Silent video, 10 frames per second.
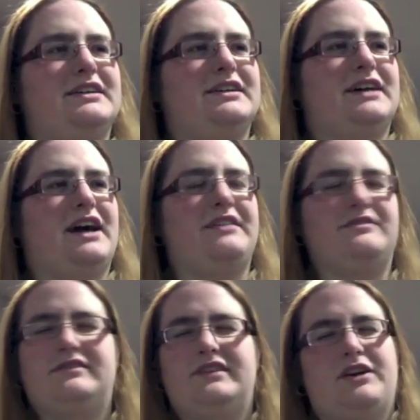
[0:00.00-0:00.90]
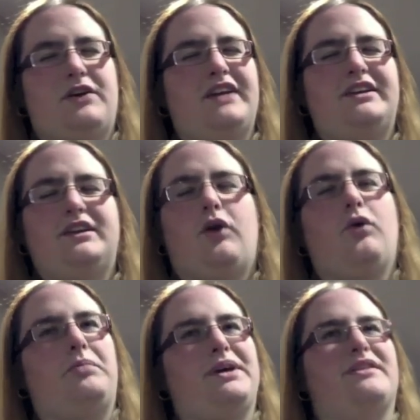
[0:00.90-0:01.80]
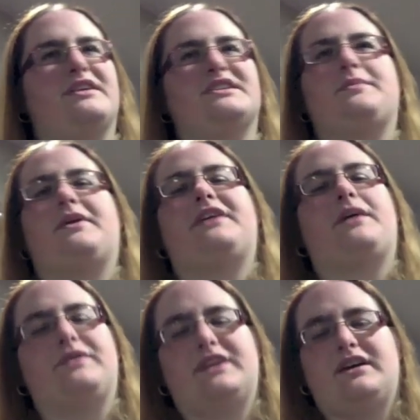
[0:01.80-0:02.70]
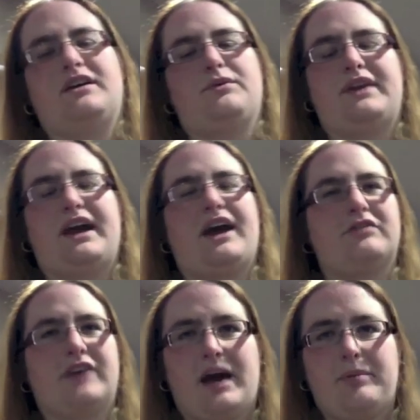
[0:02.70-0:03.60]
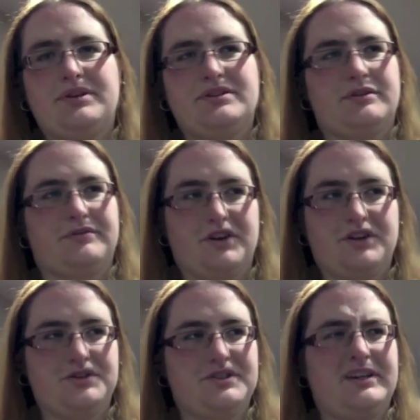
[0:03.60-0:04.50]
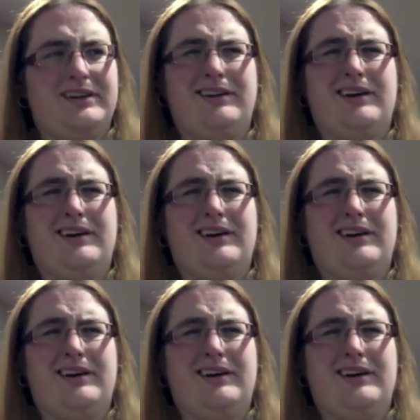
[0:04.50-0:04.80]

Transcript: did whole big things about that when they actually happened. So if you're interested,